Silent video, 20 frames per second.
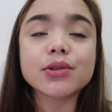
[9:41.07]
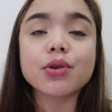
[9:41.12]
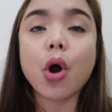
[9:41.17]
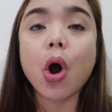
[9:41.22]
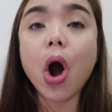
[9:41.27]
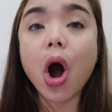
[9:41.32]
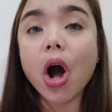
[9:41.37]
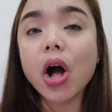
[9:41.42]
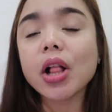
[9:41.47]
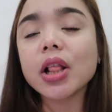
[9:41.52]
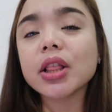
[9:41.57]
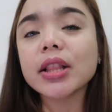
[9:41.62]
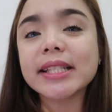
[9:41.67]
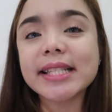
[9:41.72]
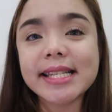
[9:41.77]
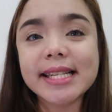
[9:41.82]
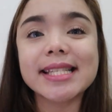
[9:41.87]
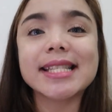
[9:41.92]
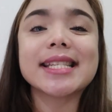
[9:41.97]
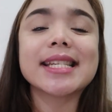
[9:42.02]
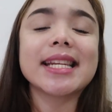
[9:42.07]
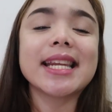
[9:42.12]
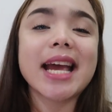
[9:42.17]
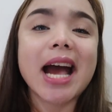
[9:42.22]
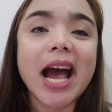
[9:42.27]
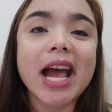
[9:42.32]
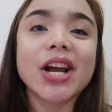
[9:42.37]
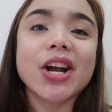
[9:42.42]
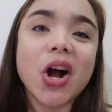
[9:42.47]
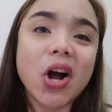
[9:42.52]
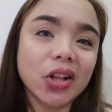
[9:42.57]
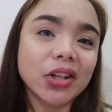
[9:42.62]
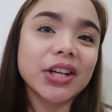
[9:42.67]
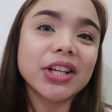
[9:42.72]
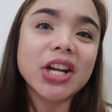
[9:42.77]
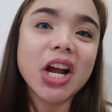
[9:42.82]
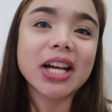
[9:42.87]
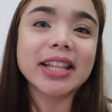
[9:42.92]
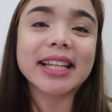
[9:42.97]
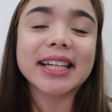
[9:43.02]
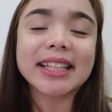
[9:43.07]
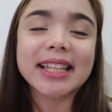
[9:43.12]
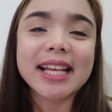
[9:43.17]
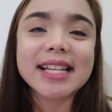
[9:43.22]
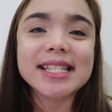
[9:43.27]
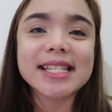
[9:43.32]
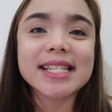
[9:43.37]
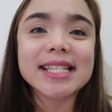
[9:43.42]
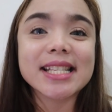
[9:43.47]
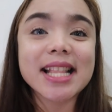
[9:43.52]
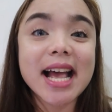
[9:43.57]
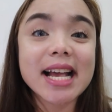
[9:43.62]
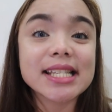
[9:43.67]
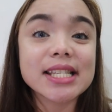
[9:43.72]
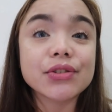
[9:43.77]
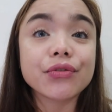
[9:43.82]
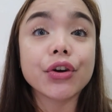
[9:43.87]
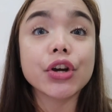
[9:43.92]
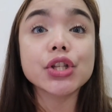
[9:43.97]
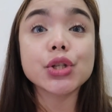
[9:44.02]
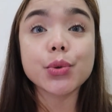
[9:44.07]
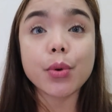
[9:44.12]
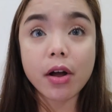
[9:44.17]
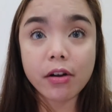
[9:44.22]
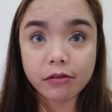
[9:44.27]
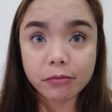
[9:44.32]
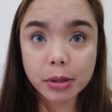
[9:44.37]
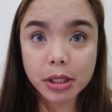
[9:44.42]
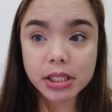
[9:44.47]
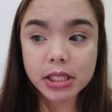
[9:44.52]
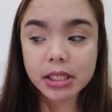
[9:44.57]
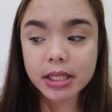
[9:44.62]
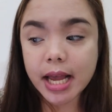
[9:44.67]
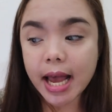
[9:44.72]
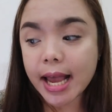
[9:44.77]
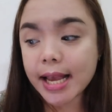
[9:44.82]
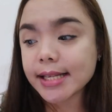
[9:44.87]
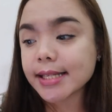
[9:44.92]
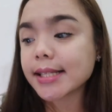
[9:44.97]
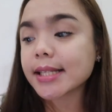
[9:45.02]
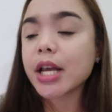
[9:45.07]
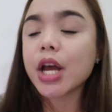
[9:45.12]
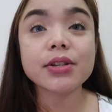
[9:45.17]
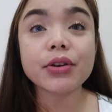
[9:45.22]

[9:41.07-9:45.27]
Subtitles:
So all TTDeye colored contact lenses last for 12 months, guys.